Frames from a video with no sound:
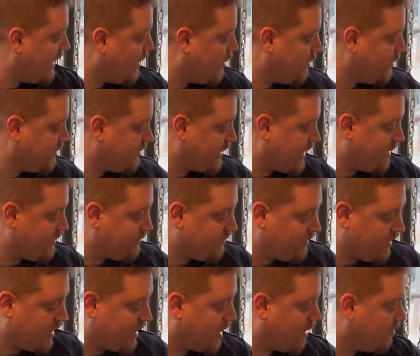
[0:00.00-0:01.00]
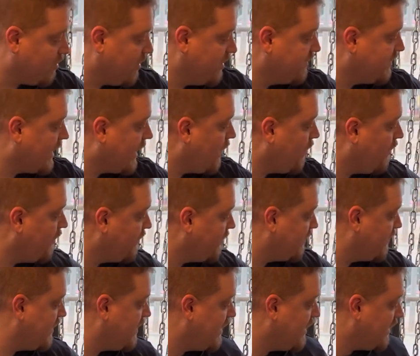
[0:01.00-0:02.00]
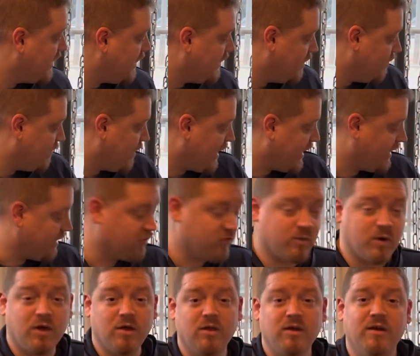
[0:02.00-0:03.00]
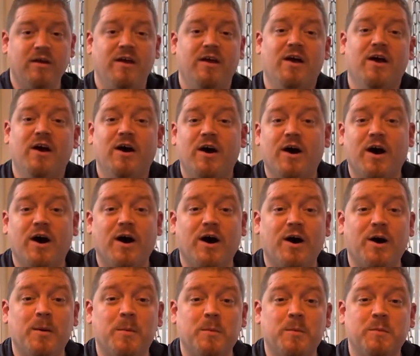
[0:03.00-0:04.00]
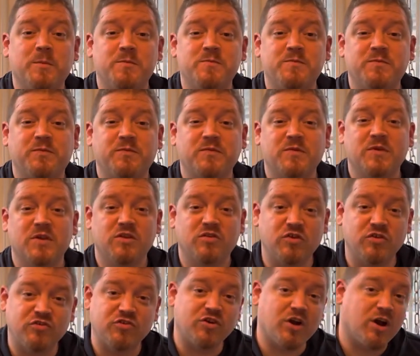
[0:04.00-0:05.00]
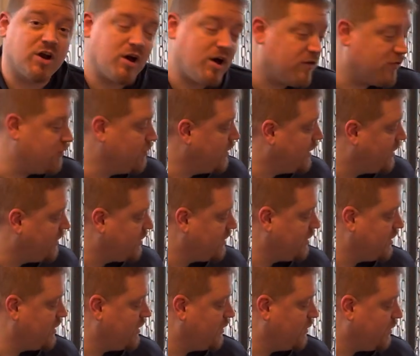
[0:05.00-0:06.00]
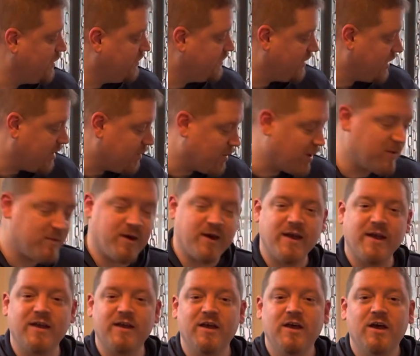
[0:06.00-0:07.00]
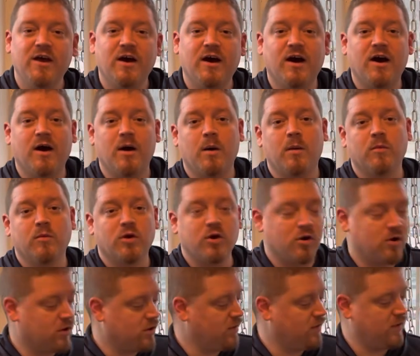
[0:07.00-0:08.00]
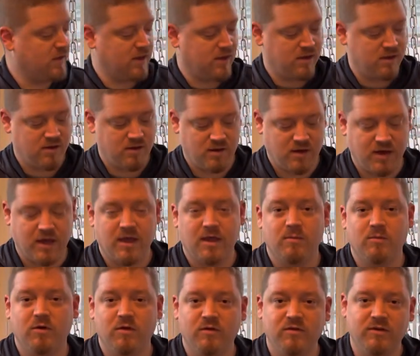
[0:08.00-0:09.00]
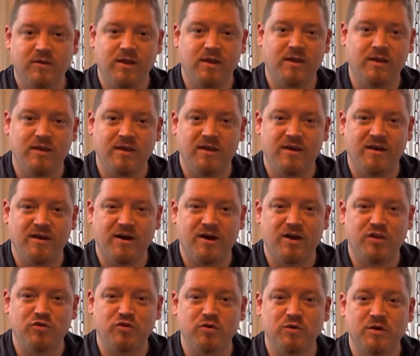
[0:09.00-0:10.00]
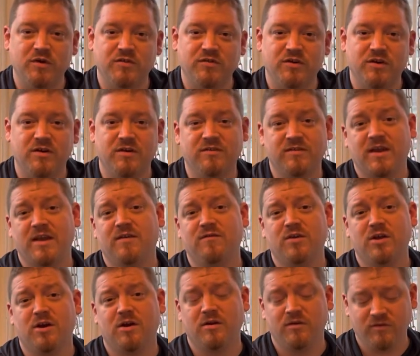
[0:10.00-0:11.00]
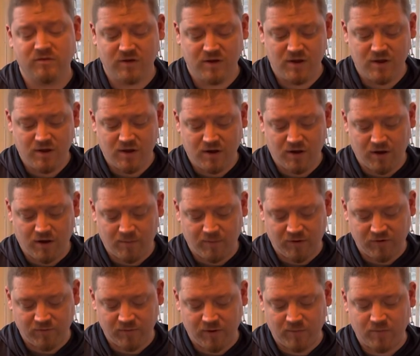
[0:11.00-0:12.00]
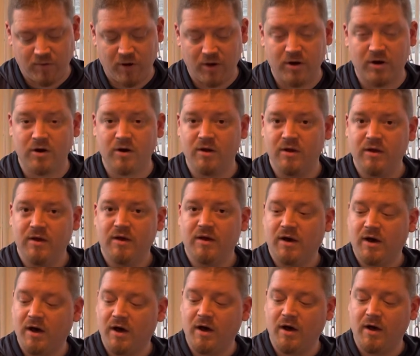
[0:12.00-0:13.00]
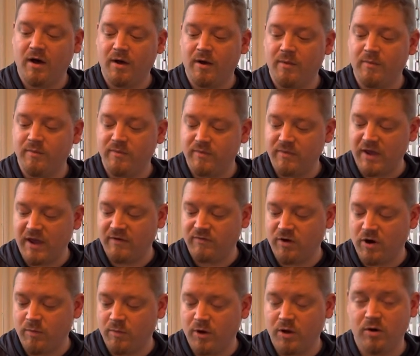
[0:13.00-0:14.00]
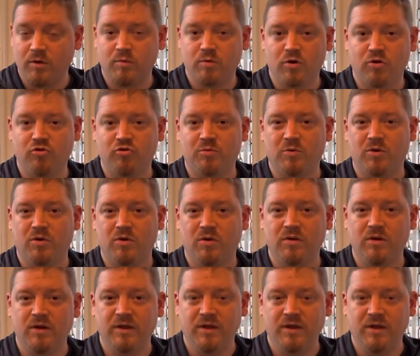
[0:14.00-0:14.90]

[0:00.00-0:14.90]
always have a couple of towels in the bag as well. To start off with what's in my bag, currently I am using Tour Series AVRs as my putter, AVR putt and approach mold.